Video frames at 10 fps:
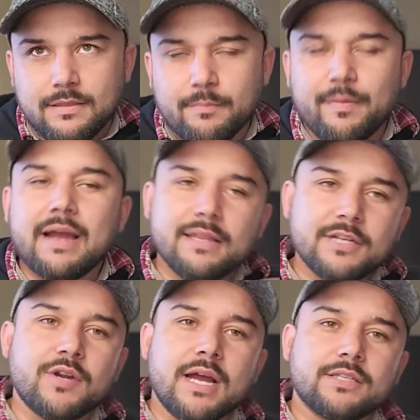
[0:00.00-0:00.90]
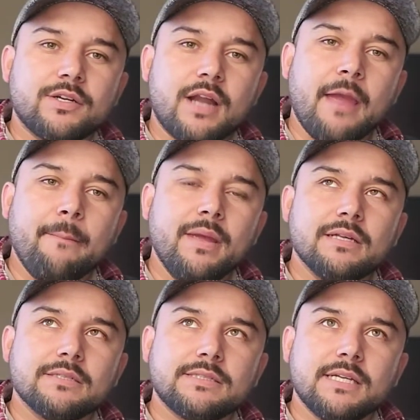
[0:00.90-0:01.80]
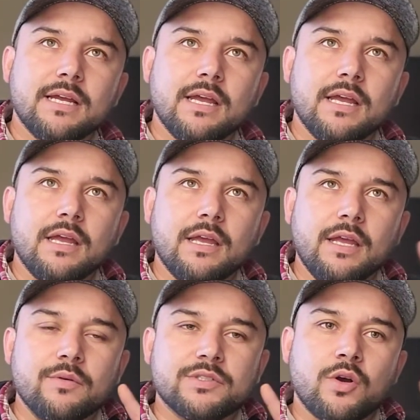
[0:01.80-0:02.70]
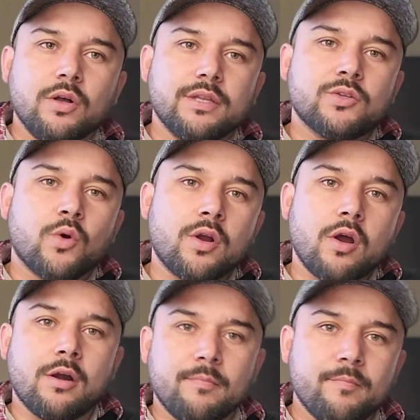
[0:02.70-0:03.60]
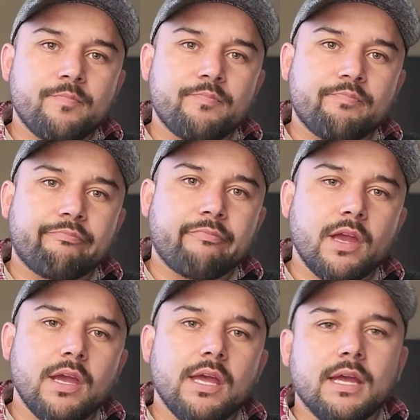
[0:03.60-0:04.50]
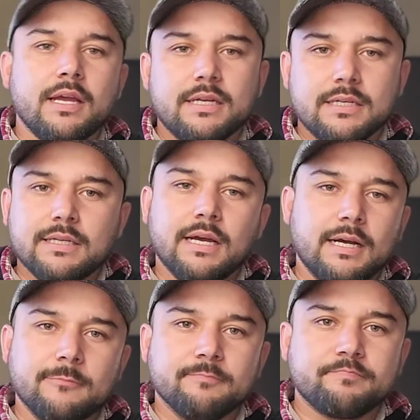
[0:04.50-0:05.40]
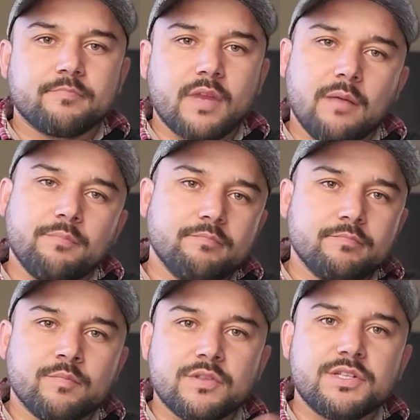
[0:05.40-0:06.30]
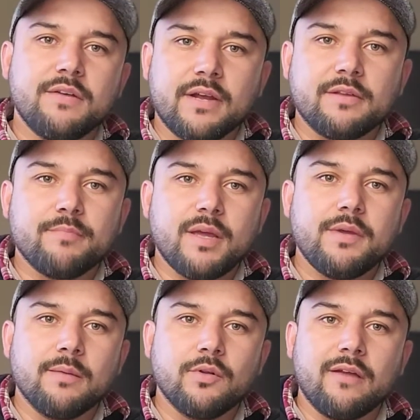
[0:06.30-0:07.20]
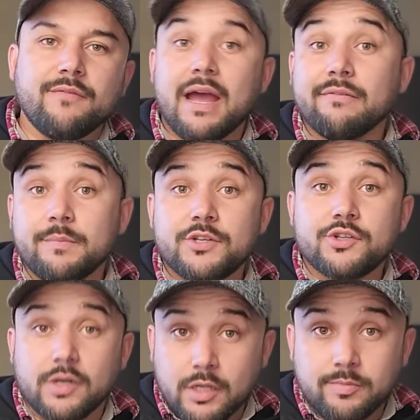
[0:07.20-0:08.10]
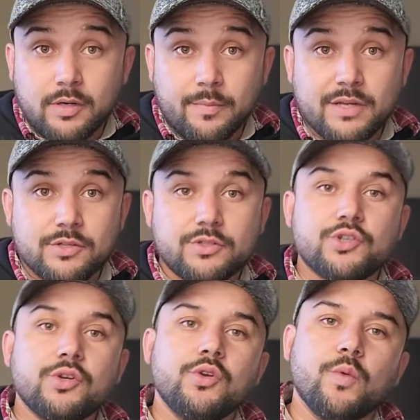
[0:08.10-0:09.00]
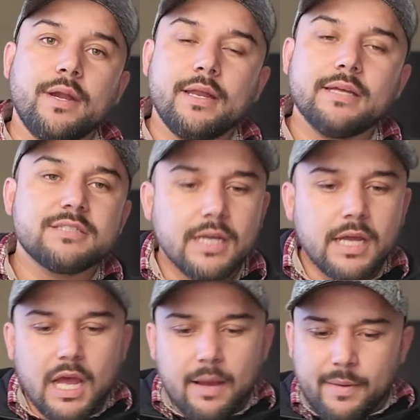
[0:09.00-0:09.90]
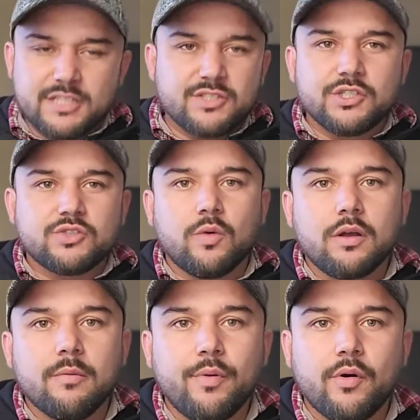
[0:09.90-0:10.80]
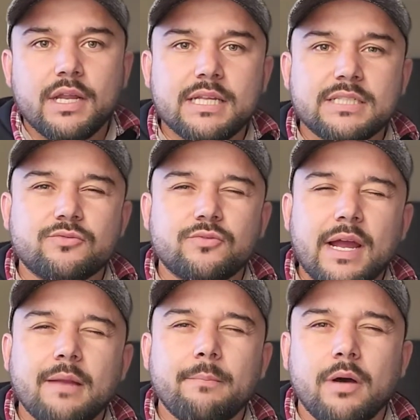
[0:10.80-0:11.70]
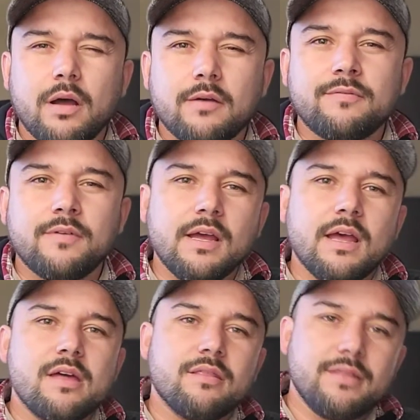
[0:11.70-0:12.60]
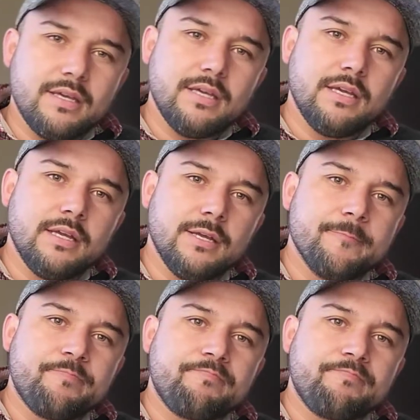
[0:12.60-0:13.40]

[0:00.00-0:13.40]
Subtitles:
back of the tractor, I missed. It was called the torque arm. I'll see if I can maybe upload it. If I have a picture, I'll upload a picture to show you what it is. But it's just one component that's right above the